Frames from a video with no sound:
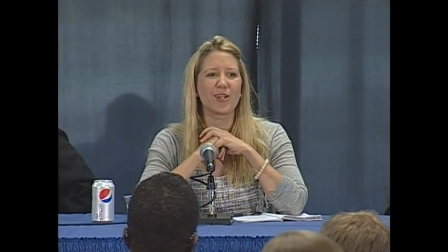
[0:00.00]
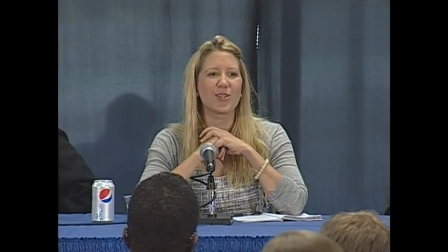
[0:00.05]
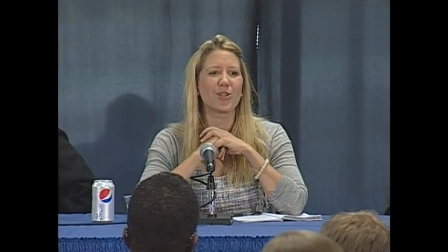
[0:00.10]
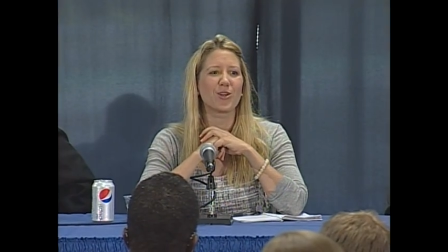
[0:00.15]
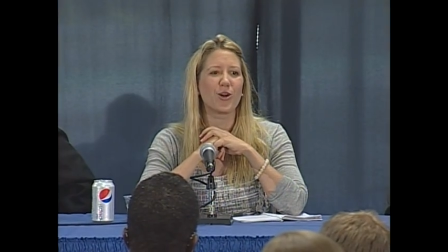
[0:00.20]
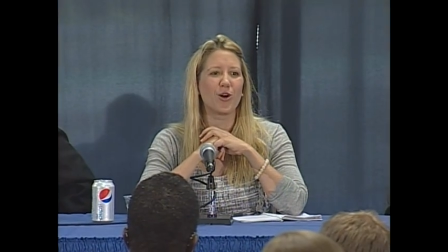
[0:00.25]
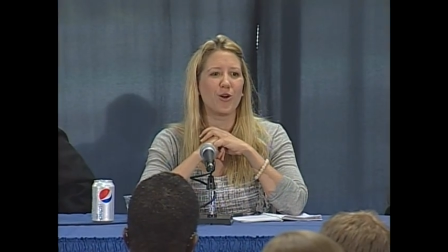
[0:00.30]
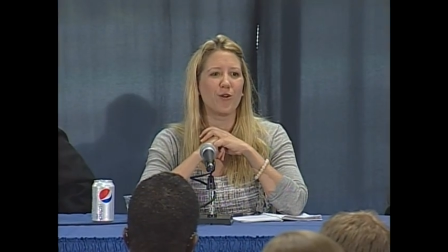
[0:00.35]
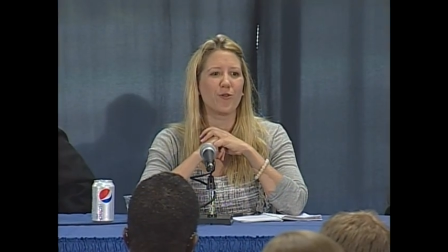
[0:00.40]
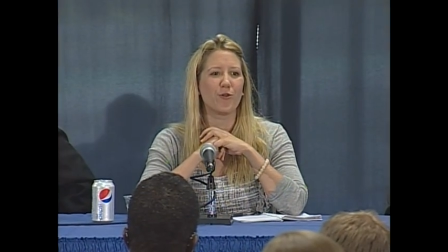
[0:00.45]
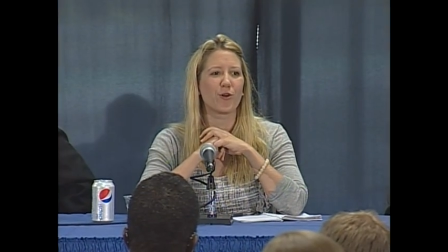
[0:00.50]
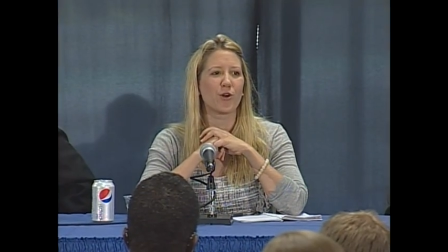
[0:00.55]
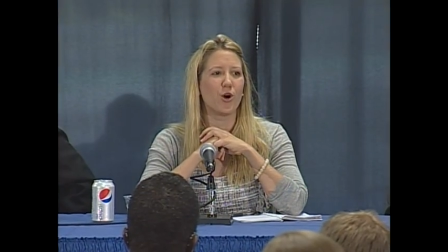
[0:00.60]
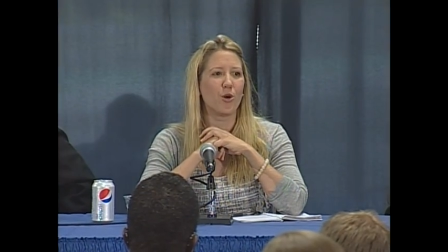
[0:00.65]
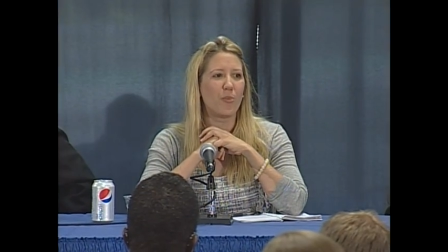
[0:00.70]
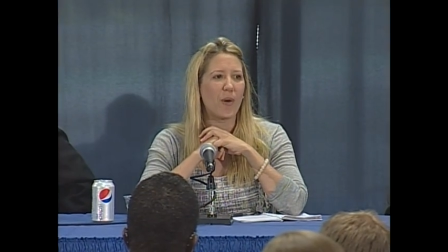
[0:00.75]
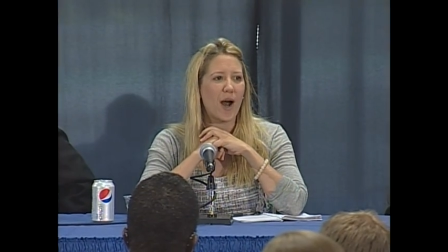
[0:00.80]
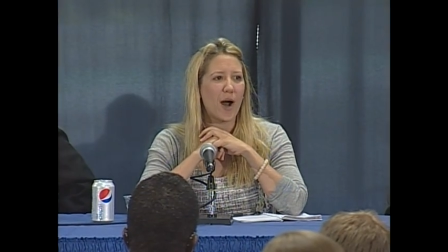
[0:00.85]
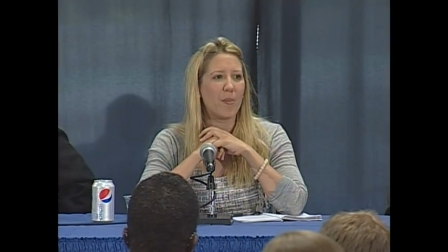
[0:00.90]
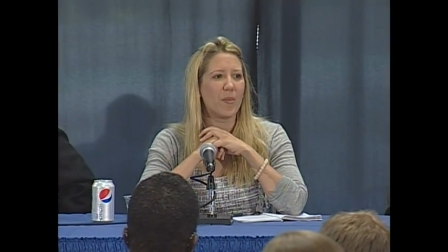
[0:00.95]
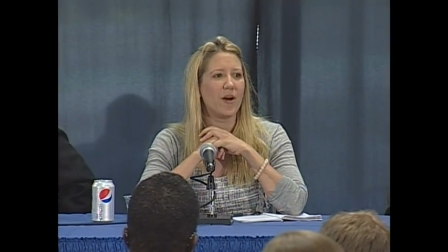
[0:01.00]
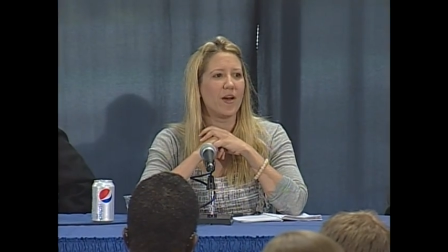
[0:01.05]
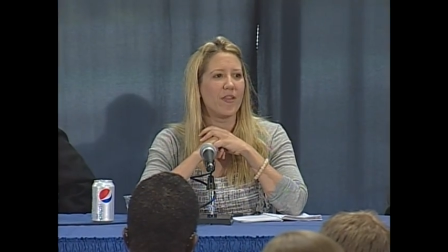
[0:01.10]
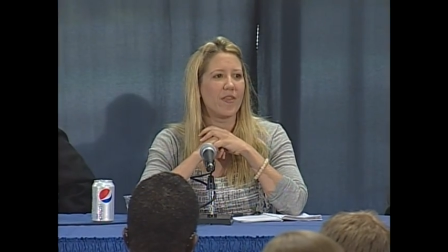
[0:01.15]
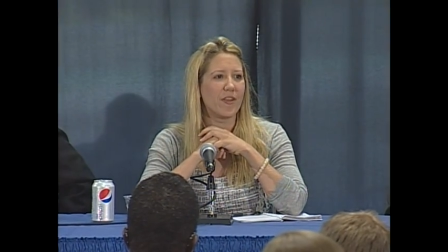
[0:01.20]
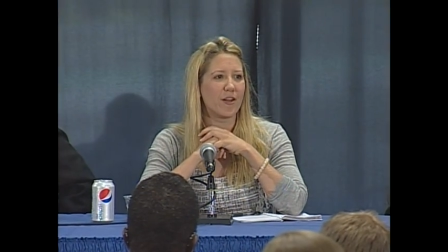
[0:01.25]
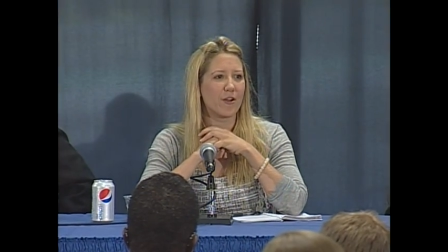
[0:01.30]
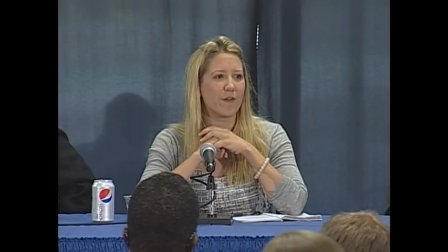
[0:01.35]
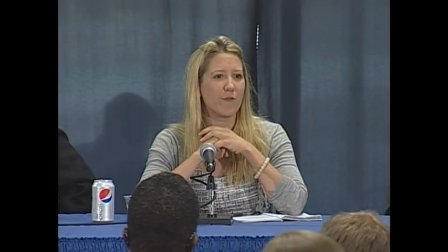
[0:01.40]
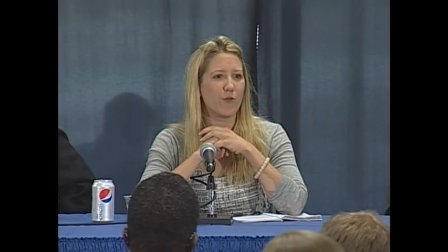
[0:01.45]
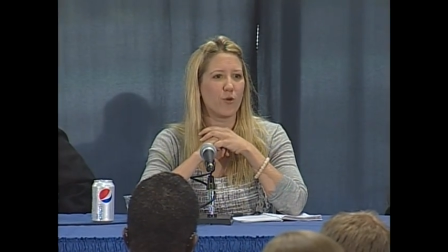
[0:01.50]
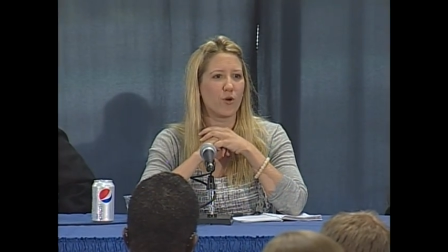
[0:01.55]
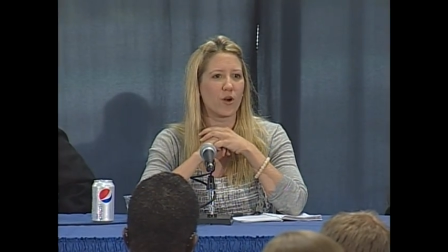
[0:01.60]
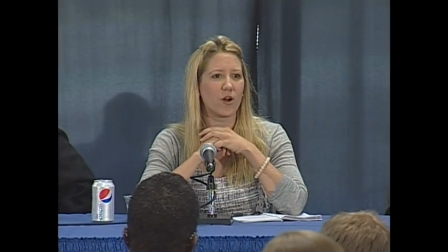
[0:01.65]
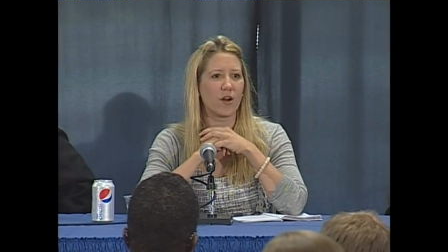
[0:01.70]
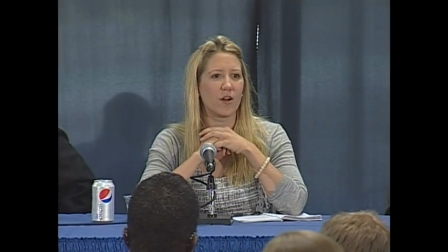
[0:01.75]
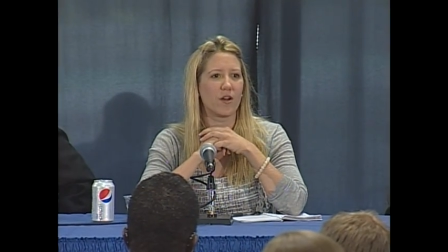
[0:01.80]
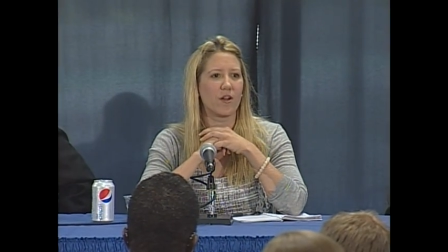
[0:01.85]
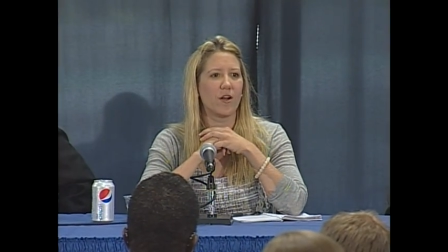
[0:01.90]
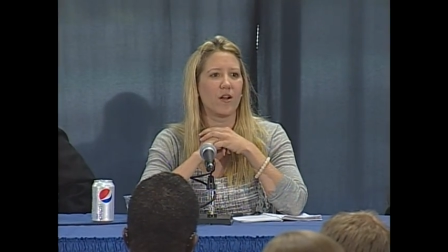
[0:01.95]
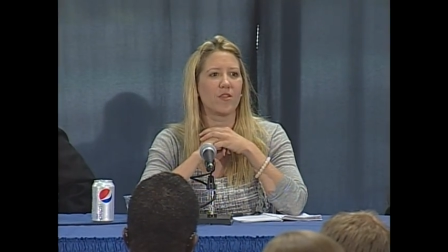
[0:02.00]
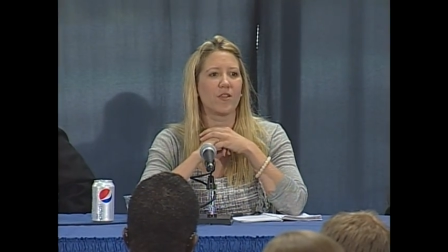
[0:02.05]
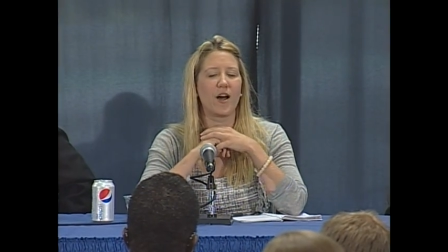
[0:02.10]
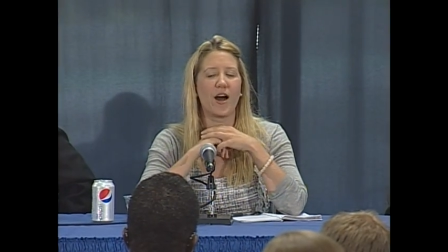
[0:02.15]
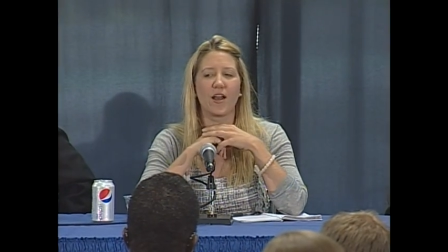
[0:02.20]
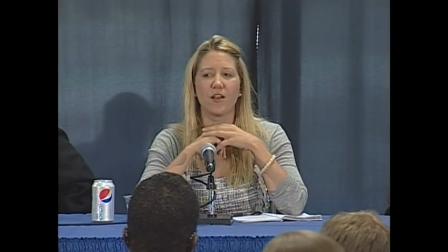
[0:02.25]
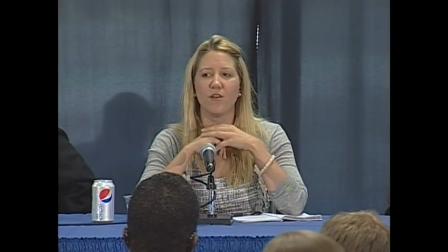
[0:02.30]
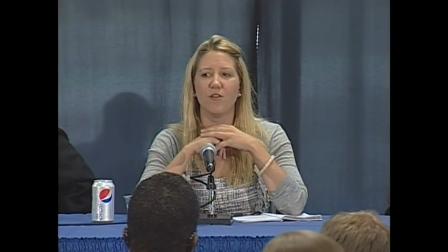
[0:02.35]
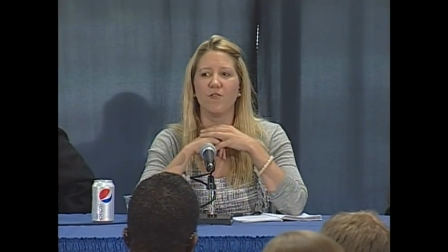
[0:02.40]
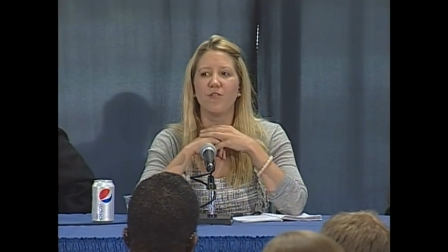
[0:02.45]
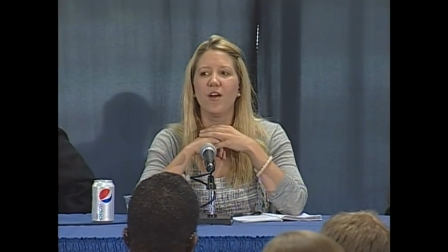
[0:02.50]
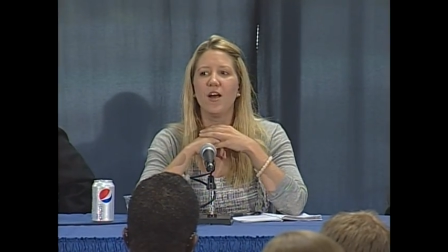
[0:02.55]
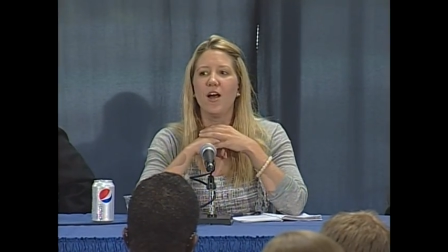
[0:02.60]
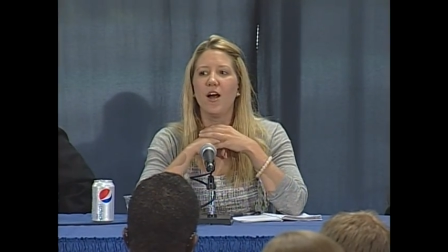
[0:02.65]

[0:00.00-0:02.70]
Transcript: to go for Obama, and therefore a lot of